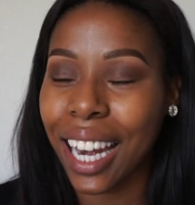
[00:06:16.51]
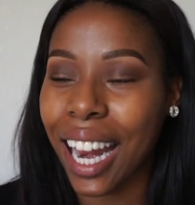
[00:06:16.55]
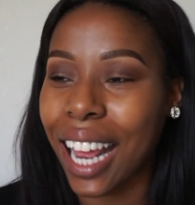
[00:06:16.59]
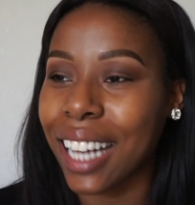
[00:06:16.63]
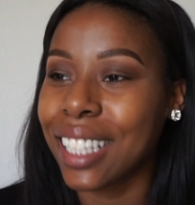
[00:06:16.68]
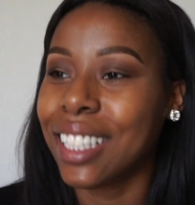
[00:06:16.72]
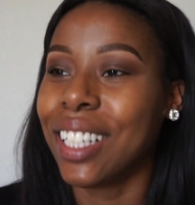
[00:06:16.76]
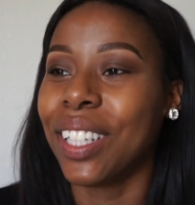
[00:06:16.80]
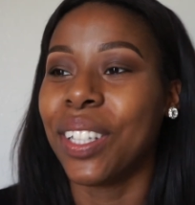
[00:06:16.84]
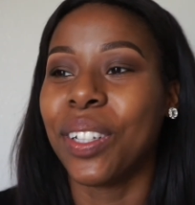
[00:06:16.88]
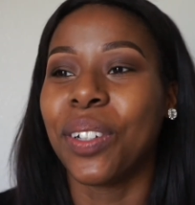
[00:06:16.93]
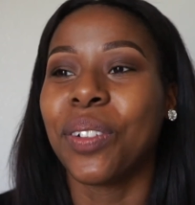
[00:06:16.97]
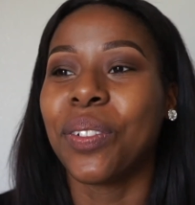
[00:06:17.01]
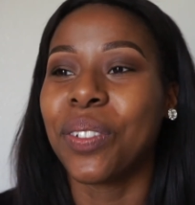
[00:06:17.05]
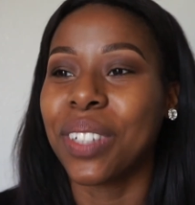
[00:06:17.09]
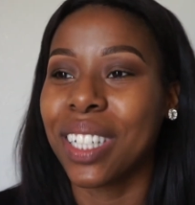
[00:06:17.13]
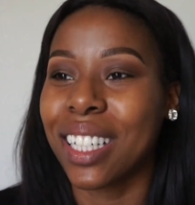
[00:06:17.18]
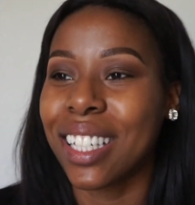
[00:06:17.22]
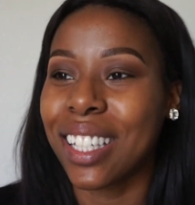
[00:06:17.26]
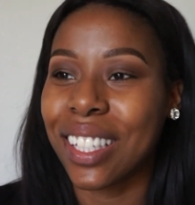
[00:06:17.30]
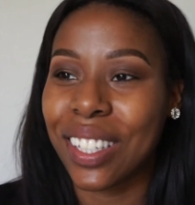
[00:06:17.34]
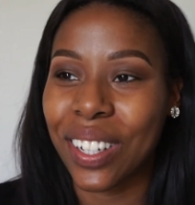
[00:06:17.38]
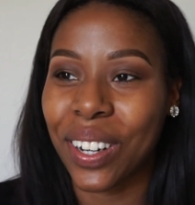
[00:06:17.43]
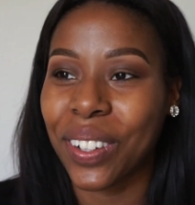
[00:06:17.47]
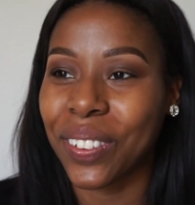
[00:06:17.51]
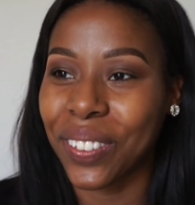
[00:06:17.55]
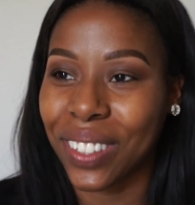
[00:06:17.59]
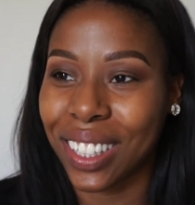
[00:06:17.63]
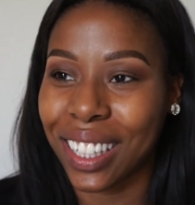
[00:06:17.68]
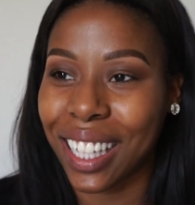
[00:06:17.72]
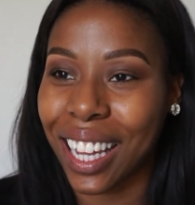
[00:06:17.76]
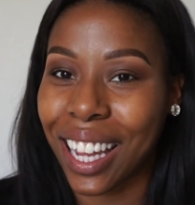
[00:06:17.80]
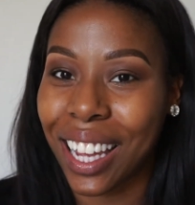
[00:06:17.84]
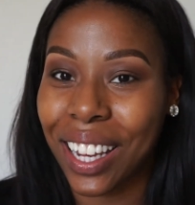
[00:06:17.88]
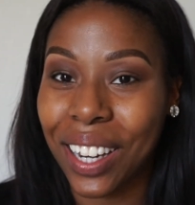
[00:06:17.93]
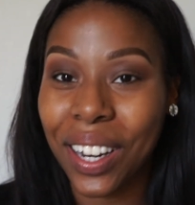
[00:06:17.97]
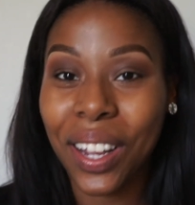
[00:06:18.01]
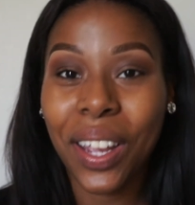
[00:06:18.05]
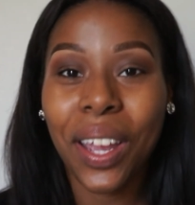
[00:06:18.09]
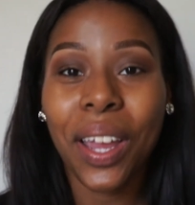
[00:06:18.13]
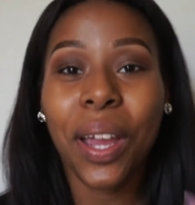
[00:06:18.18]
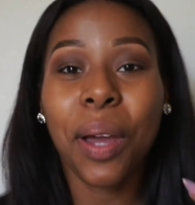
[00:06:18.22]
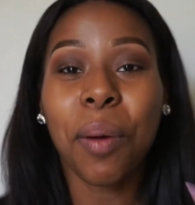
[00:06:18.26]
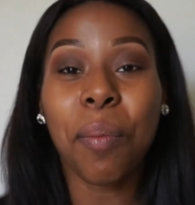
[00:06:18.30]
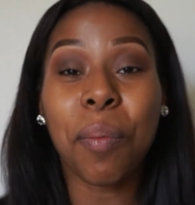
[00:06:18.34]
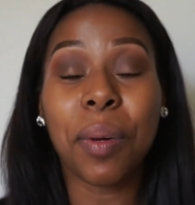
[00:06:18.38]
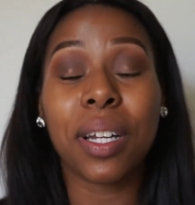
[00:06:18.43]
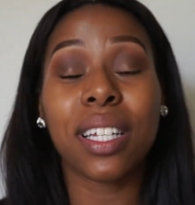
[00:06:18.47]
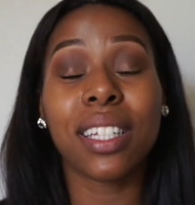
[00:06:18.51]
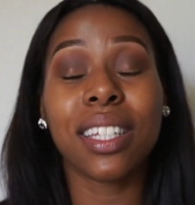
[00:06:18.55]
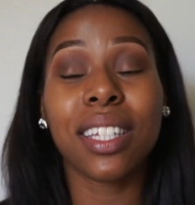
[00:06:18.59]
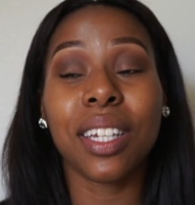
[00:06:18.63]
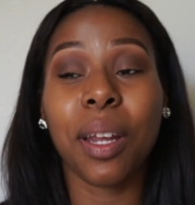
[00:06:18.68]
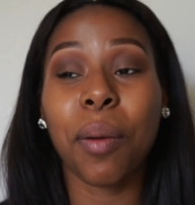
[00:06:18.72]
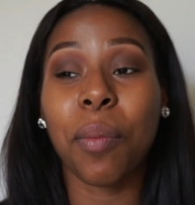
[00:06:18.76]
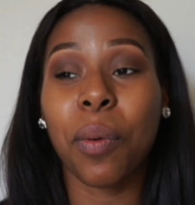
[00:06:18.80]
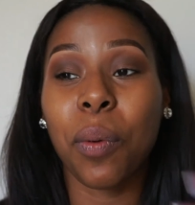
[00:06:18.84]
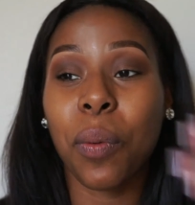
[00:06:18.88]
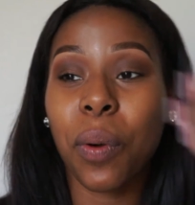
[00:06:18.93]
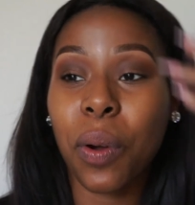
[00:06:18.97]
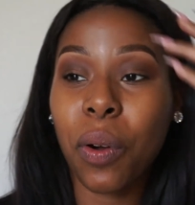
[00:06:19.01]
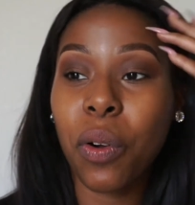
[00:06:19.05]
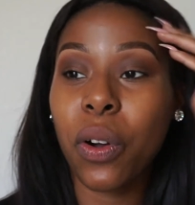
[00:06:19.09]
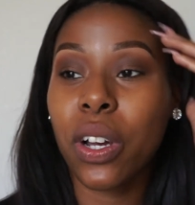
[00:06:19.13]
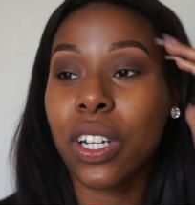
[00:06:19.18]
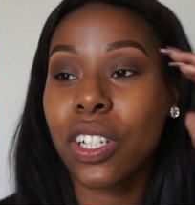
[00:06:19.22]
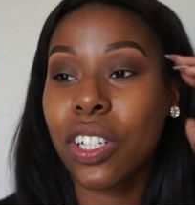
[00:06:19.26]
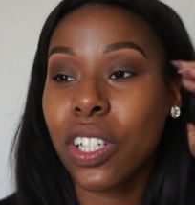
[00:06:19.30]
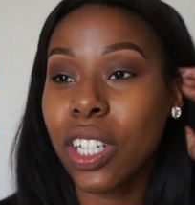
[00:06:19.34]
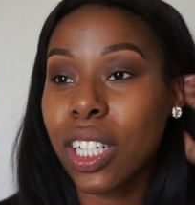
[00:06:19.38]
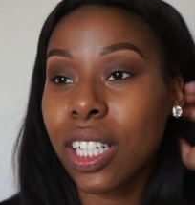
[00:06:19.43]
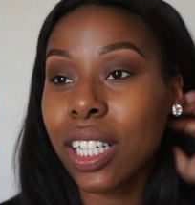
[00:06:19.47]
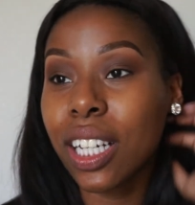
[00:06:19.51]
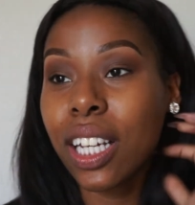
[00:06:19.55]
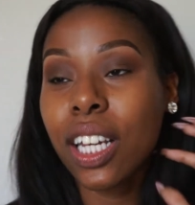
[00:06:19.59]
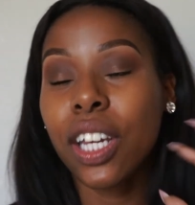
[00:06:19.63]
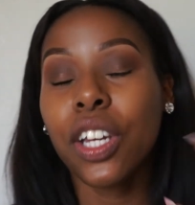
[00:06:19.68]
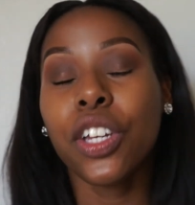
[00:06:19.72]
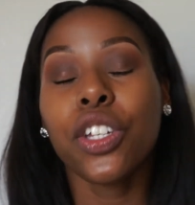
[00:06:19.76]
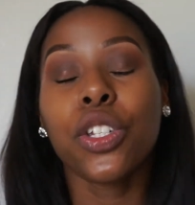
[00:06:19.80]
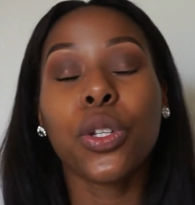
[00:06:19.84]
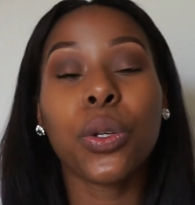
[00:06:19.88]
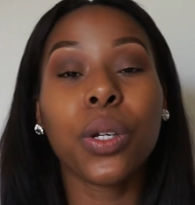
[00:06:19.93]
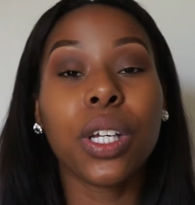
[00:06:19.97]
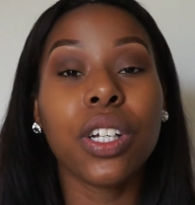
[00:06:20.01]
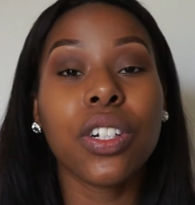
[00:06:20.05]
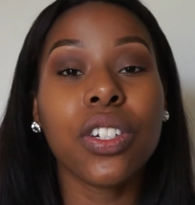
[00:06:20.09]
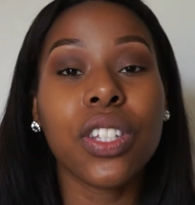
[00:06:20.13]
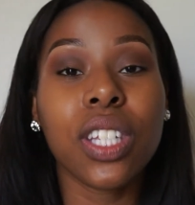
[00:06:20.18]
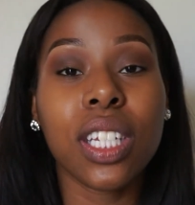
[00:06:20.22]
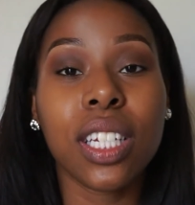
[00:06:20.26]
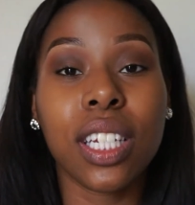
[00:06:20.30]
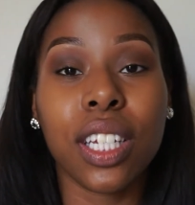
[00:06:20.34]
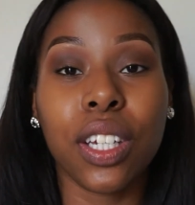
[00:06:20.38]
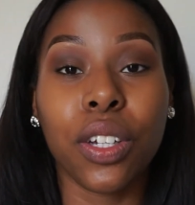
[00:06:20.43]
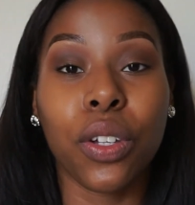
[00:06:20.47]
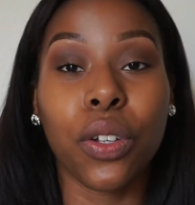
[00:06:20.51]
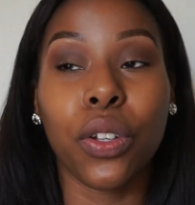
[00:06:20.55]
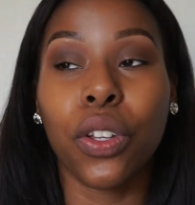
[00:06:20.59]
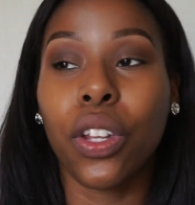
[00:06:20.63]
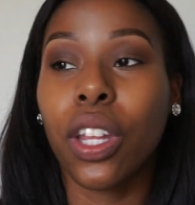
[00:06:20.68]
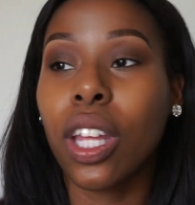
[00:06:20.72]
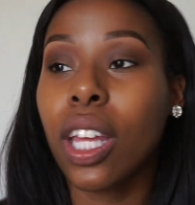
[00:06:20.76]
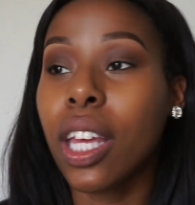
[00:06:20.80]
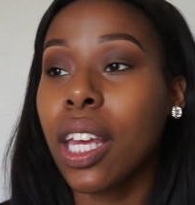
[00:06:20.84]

I didn't want to start with that, but it's the #1 question. So here's the deal.